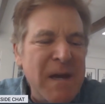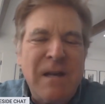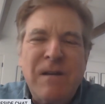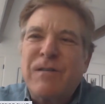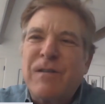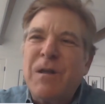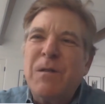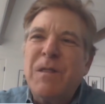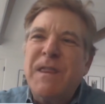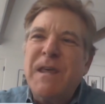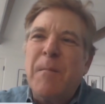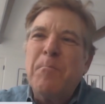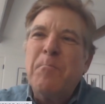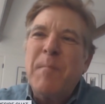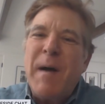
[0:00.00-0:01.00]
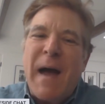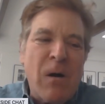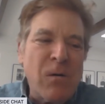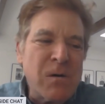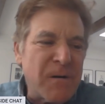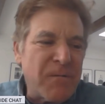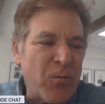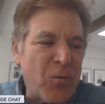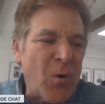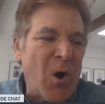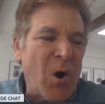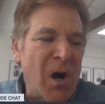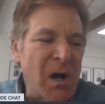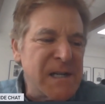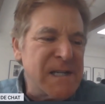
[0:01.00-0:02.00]
means the amount of
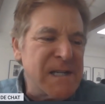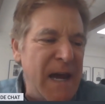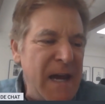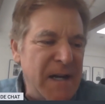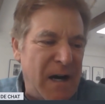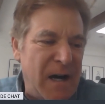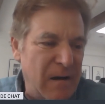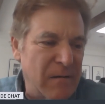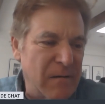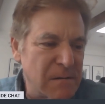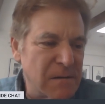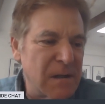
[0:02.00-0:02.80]
raw data